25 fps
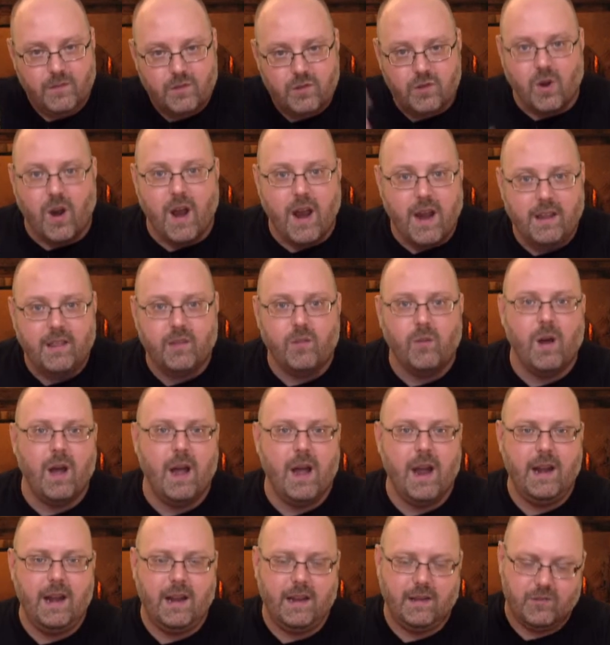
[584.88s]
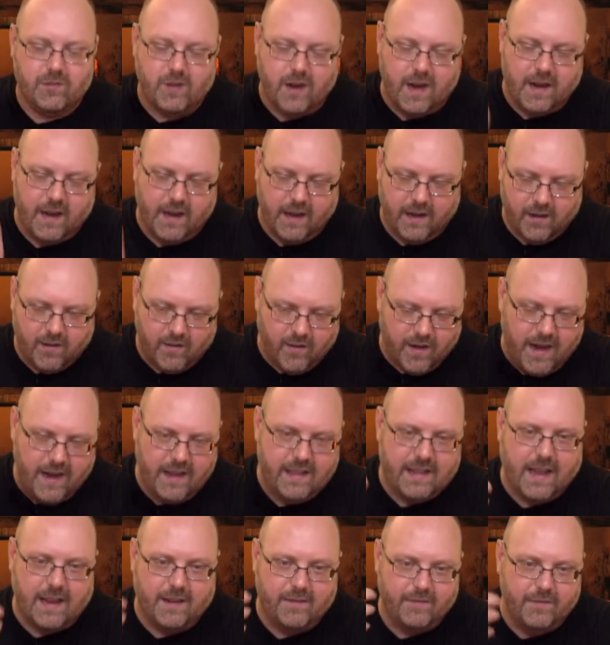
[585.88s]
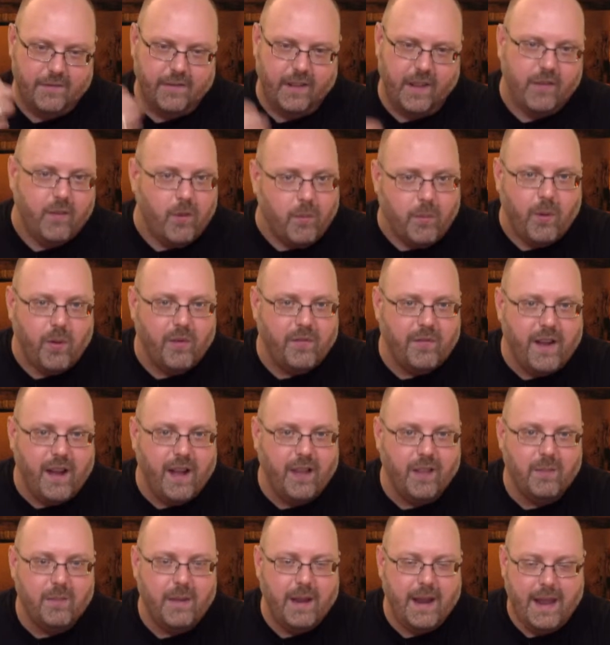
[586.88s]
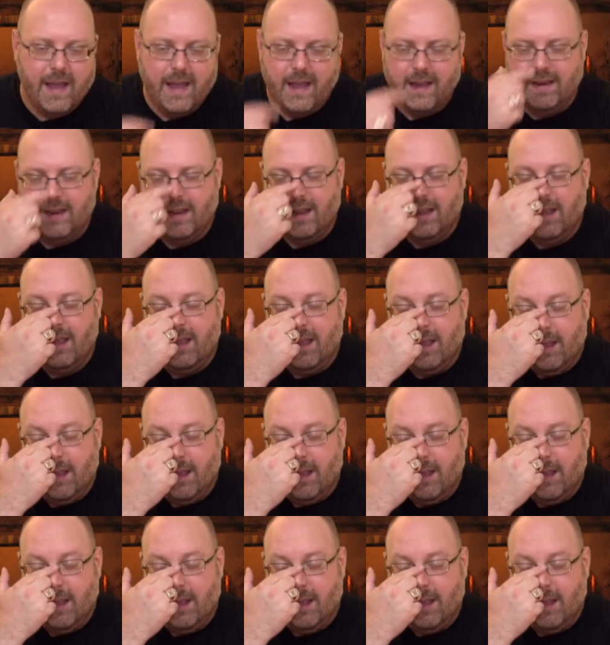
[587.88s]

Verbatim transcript: trying the wine and trying to ingrain that flavor profile in my head.